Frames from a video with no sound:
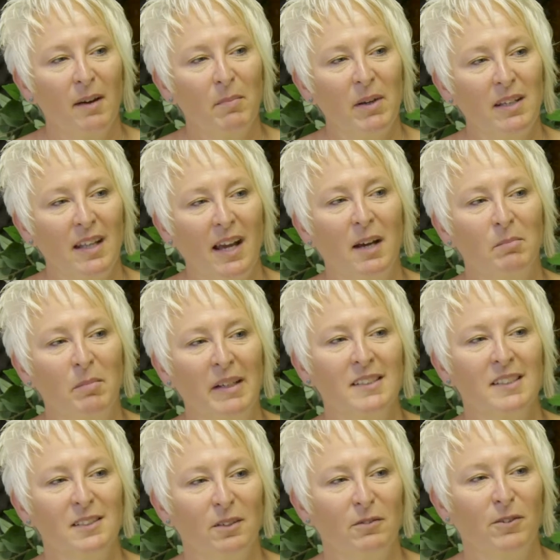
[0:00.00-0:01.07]
being that
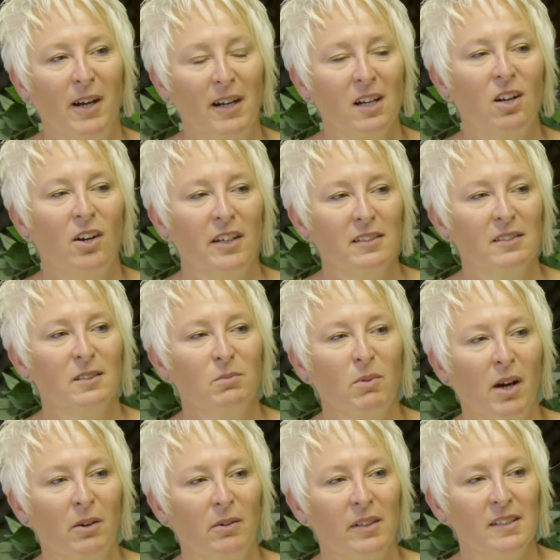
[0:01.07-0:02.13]
ambassador for our clients as
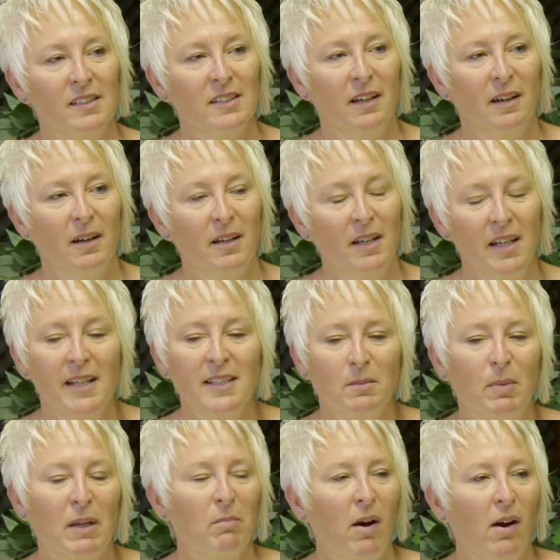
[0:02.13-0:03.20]
well is a
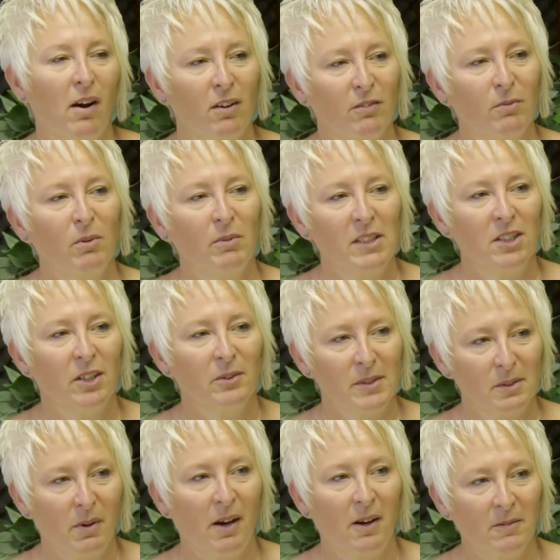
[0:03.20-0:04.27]
big part of what we do as
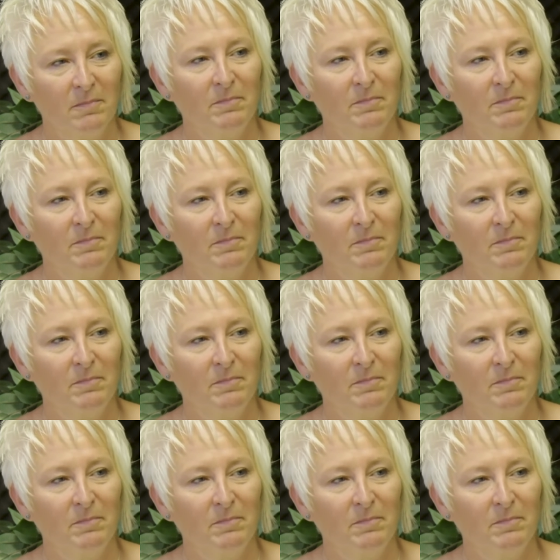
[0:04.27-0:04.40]
well.